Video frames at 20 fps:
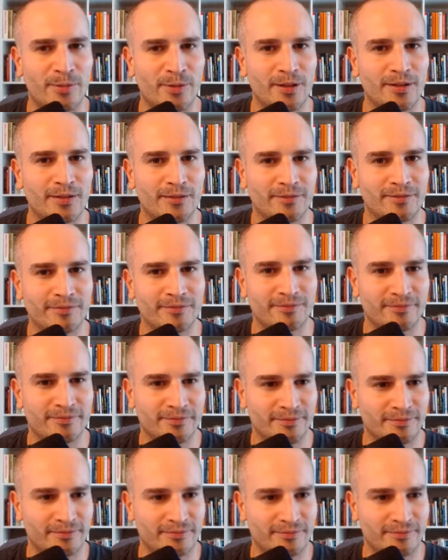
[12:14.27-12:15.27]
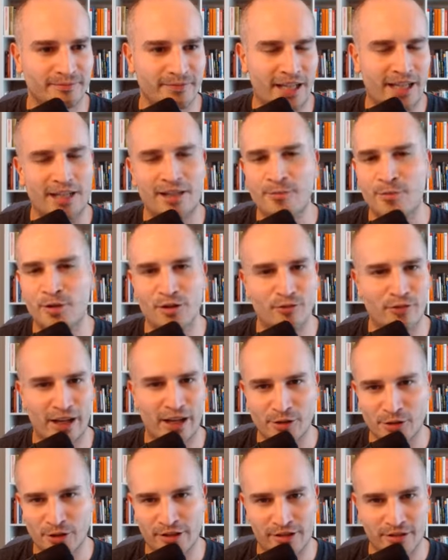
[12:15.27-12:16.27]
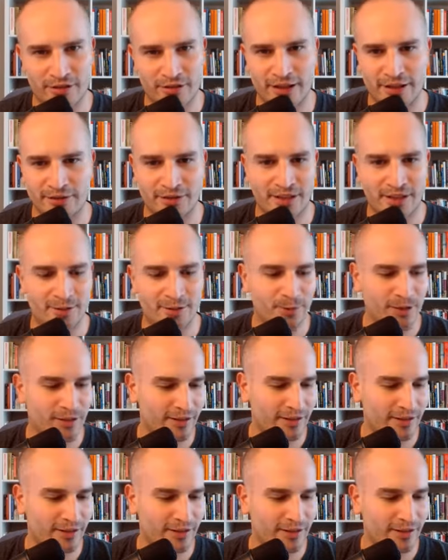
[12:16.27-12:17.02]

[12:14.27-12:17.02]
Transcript: be? And it could be a range, doesn't you don't have to yeah.